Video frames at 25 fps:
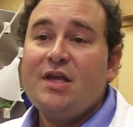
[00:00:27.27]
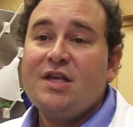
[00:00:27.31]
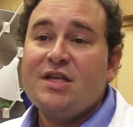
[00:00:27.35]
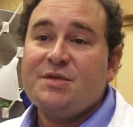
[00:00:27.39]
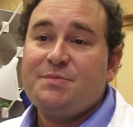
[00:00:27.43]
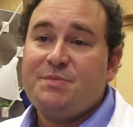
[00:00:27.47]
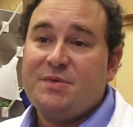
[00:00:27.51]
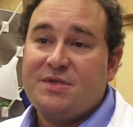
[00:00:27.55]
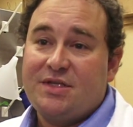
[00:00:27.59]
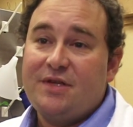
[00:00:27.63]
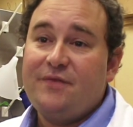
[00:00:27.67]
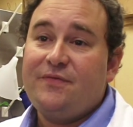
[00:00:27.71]

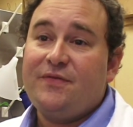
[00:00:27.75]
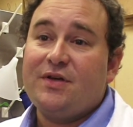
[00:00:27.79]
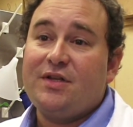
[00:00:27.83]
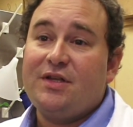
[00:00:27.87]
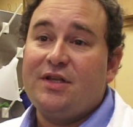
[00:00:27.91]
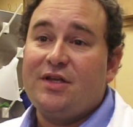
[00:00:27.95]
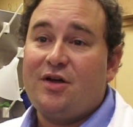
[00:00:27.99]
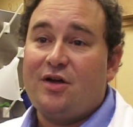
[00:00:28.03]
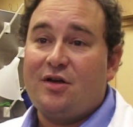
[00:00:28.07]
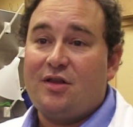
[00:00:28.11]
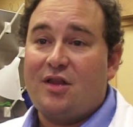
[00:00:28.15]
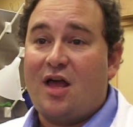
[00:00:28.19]

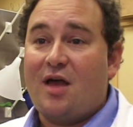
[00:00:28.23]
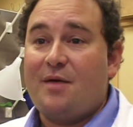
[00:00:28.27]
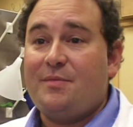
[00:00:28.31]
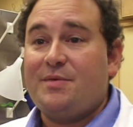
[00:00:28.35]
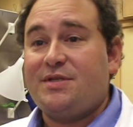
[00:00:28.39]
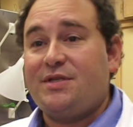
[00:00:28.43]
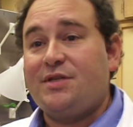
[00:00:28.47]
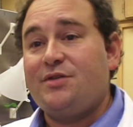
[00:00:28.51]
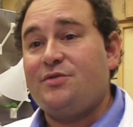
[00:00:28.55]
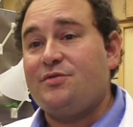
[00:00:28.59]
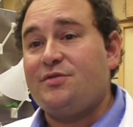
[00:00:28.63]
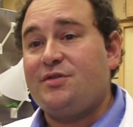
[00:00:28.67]
Specifically, our lab
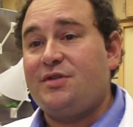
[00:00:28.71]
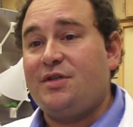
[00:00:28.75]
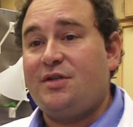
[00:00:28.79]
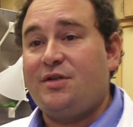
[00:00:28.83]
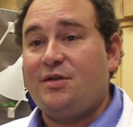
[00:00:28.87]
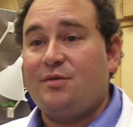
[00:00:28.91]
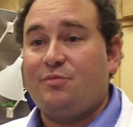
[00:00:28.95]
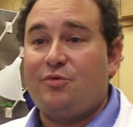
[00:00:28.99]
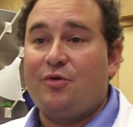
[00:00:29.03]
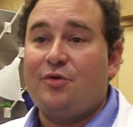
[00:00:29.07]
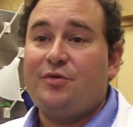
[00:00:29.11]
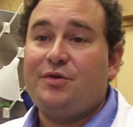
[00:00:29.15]
is interested
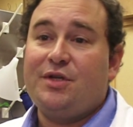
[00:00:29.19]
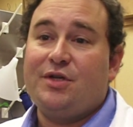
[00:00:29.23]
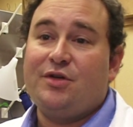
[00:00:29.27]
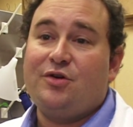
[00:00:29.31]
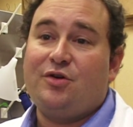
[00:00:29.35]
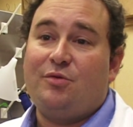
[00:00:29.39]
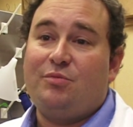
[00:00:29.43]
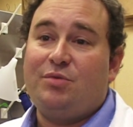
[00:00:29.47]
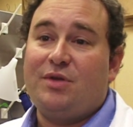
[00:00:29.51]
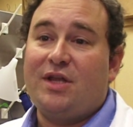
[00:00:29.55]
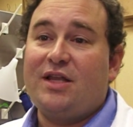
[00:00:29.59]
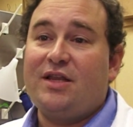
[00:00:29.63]
in a protein
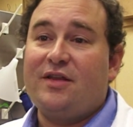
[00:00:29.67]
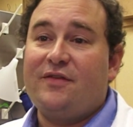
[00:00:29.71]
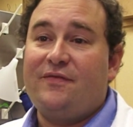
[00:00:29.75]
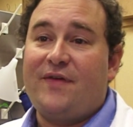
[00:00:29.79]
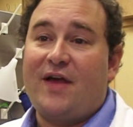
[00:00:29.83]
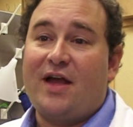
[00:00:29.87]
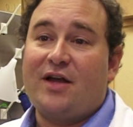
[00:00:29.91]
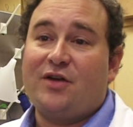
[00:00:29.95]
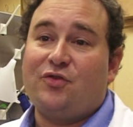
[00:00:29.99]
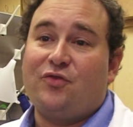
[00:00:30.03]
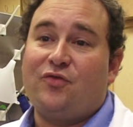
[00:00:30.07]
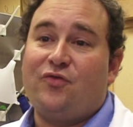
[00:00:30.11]
called platelet
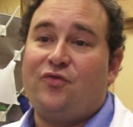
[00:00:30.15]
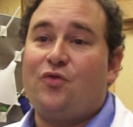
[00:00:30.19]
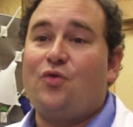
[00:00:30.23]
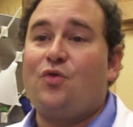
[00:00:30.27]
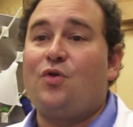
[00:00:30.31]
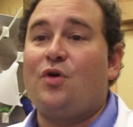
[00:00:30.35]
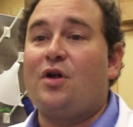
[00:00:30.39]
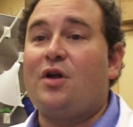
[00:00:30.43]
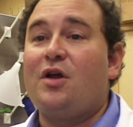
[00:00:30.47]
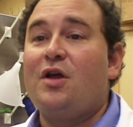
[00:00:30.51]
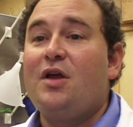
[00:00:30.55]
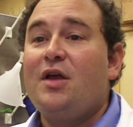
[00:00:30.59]
factor
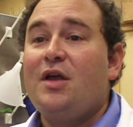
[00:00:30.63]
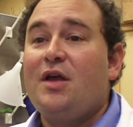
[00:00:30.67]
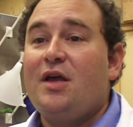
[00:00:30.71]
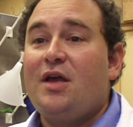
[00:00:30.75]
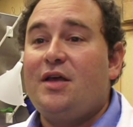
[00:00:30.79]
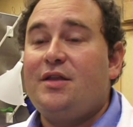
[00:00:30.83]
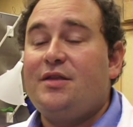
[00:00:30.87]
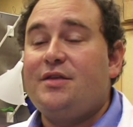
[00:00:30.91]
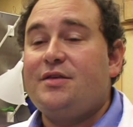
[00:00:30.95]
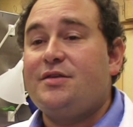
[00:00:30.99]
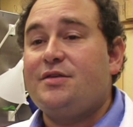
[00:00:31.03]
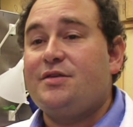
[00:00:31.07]
four,
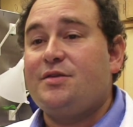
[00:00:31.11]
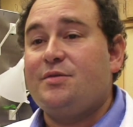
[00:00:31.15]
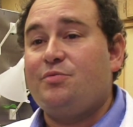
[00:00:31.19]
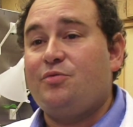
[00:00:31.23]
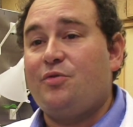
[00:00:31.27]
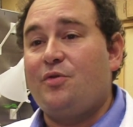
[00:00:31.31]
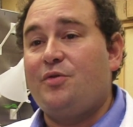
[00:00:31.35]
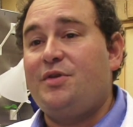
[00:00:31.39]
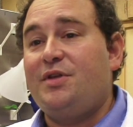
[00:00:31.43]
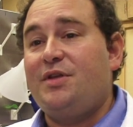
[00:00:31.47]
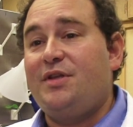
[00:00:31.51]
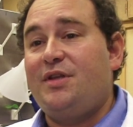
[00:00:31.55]
and this is a
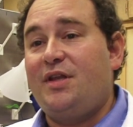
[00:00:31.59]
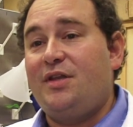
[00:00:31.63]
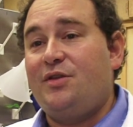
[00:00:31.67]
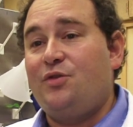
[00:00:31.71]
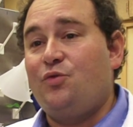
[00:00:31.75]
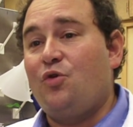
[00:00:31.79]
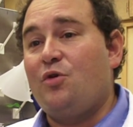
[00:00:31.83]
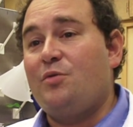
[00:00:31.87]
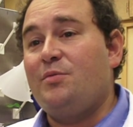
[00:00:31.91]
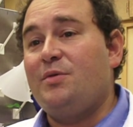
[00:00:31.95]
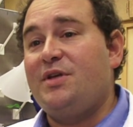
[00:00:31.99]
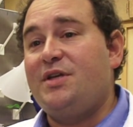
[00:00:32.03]
protein that
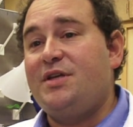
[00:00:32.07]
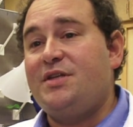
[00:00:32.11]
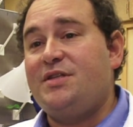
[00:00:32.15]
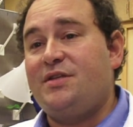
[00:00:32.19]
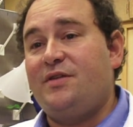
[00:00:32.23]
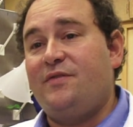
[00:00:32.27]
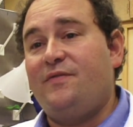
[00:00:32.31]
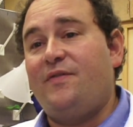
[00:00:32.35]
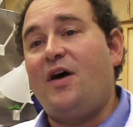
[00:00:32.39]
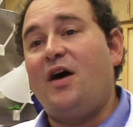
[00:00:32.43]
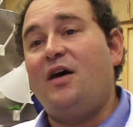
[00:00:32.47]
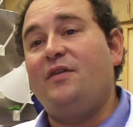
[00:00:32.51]
normally is
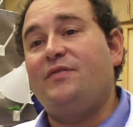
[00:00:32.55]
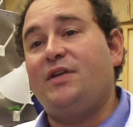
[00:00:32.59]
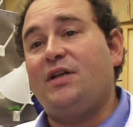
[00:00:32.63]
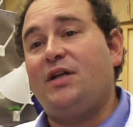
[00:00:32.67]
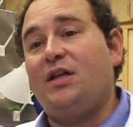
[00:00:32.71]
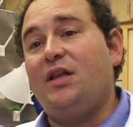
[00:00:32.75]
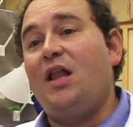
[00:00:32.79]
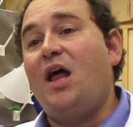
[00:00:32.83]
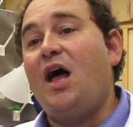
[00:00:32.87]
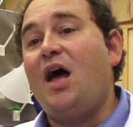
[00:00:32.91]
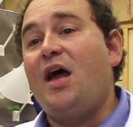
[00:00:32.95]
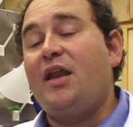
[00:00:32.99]
involved in
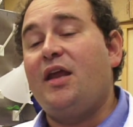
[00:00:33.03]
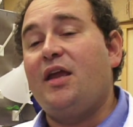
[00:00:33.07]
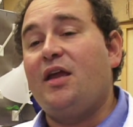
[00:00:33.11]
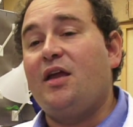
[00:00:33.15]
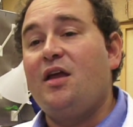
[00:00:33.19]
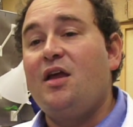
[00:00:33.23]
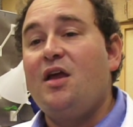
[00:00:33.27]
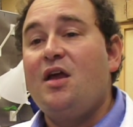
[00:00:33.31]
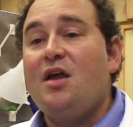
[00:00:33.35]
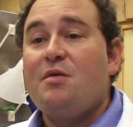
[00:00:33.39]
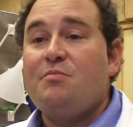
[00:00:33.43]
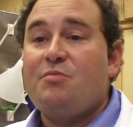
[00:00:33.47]
clotting,
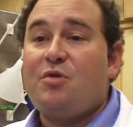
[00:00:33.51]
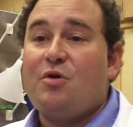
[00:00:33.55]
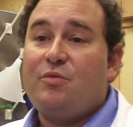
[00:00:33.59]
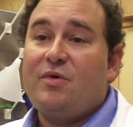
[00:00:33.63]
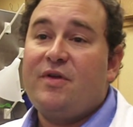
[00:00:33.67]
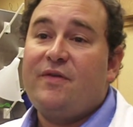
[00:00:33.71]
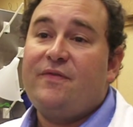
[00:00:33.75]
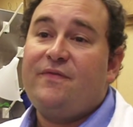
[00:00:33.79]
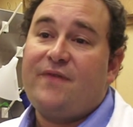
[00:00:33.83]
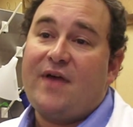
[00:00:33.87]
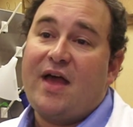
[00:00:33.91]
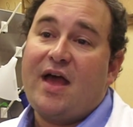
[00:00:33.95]
but
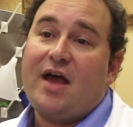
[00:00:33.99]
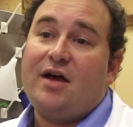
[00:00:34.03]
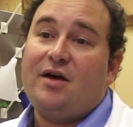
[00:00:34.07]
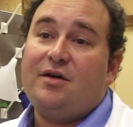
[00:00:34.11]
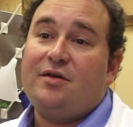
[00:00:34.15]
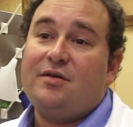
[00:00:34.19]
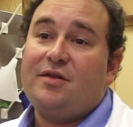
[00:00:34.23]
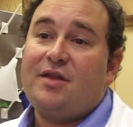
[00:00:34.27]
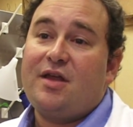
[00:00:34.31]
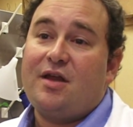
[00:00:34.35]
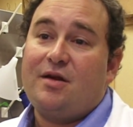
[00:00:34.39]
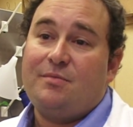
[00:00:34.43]
we
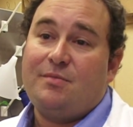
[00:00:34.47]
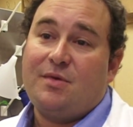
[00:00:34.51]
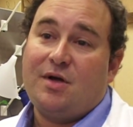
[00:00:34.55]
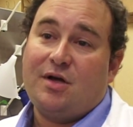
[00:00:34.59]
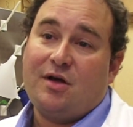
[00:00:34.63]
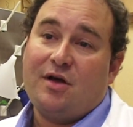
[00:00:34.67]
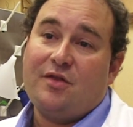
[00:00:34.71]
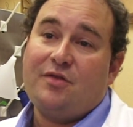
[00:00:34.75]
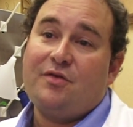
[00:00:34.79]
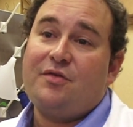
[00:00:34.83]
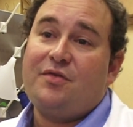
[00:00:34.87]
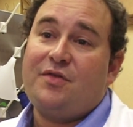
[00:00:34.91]
found that,
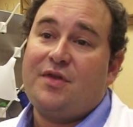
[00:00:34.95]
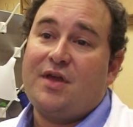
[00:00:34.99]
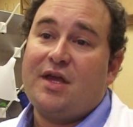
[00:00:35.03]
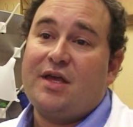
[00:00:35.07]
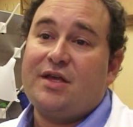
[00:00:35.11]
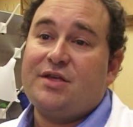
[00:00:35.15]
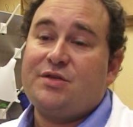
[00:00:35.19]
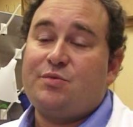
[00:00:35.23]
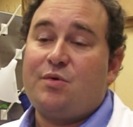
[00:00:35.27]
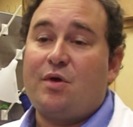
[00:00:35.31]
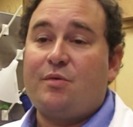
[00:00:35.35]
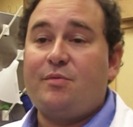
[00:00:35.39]
among other
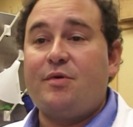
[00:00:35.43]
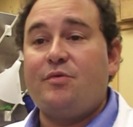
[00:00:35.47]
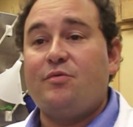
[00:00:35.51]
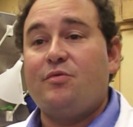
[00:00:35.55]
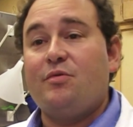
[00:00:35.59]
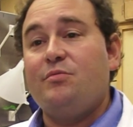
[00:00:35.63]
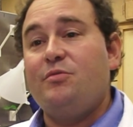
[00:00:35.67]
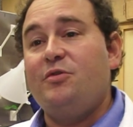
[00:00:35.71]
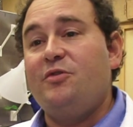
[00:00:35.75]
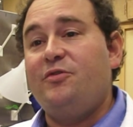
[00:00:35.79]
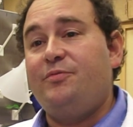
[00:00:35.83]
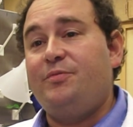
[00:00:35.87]
things, when we
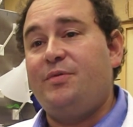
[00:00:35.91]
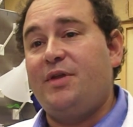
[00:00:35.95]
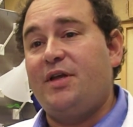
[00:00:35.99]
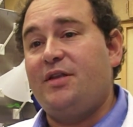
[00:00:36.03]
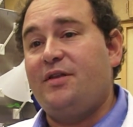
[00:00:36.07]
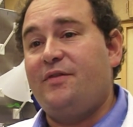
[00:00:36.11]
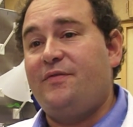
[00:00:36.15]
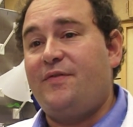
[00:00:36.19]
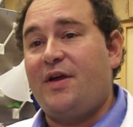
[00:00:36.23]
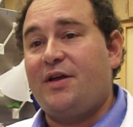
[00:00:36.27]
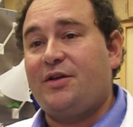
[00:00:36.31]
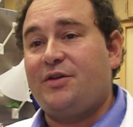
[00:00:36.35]
remove
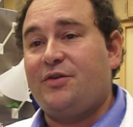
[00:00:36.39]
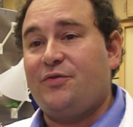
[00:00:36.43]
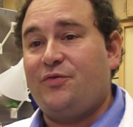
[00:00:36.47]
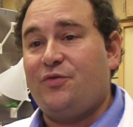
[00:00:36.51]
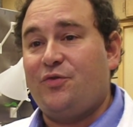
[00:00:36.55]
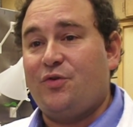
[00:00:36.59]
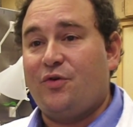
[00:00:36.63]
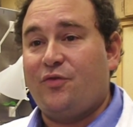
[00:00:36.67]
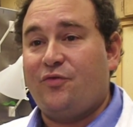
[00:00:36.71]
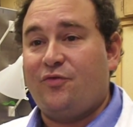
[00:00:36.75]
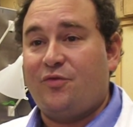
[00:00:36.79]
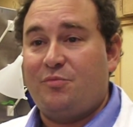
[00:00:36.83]
platelet factor
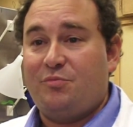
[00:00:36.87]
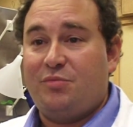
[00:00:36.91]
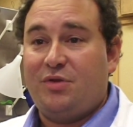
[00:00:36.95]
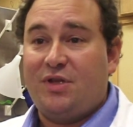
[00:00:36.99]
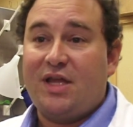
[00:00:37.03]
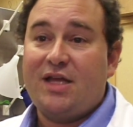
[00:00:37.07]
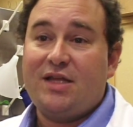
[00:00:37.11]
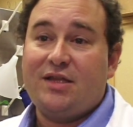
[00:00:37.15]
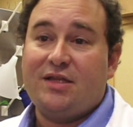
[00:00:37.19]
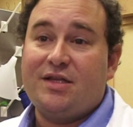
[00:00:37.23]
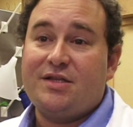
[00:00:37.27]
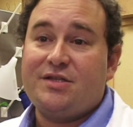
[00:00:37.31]
four from
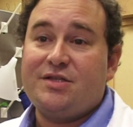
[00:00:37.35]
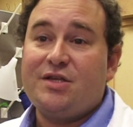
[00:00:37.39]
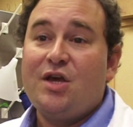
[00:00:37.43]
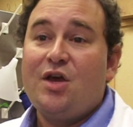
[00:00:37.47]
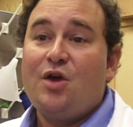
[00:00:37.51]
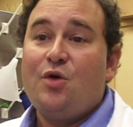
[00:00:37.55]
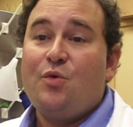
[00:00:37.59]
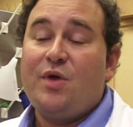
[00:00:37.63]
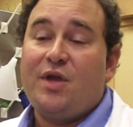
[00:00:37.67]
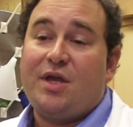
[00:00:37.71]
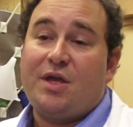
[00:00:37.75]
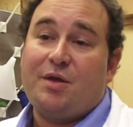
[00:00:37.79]

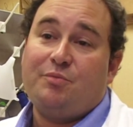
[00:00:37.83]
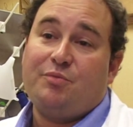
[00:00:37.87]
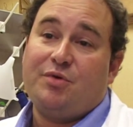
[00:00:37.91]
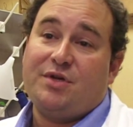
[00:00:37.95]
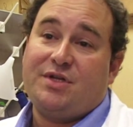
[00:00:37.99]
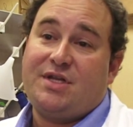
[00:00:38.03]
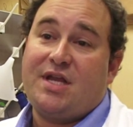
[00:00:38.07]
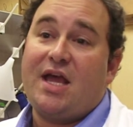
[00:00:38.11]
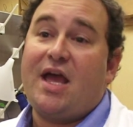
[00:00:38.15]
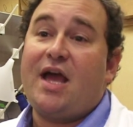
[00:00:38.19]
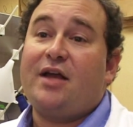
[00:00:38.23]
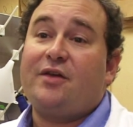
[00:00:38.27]
platelets, we can
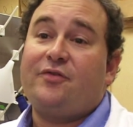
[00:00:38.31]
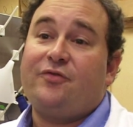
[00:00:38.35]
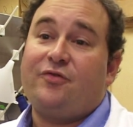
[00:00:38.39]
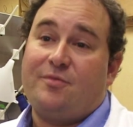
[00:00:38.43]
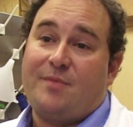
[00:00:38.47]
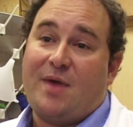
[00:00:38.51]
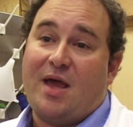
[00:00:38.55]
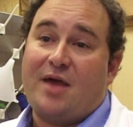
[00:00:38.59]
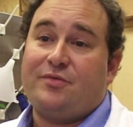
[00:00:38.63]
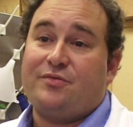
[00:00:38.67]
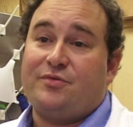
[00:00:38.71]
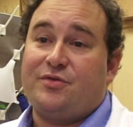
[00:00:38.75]
protect
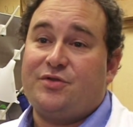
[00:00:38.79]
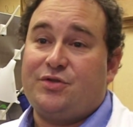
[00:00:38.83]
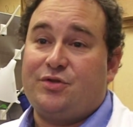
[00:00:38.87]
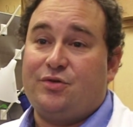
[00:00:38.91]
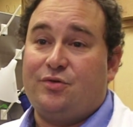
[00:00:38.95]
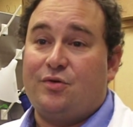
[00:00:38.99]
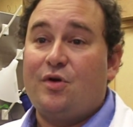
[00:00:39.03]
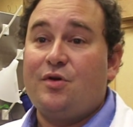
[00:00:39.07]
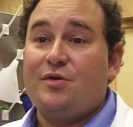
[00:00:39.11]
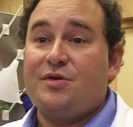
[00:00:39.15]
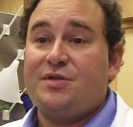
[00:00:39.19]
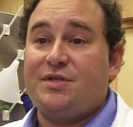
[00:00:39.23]
from
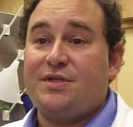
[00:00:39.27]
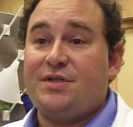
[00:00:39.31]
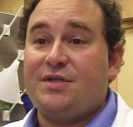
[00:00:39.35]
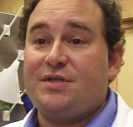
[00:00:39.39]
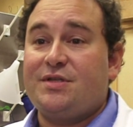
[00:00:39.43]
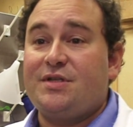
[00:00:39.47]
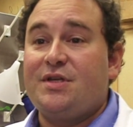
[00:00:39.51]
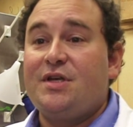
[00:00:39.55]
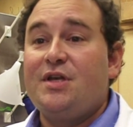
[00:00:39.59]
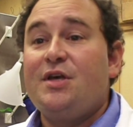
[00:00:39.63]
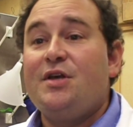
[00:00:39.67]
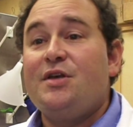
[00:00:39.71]

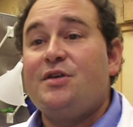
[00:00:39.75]
atherosclerosis.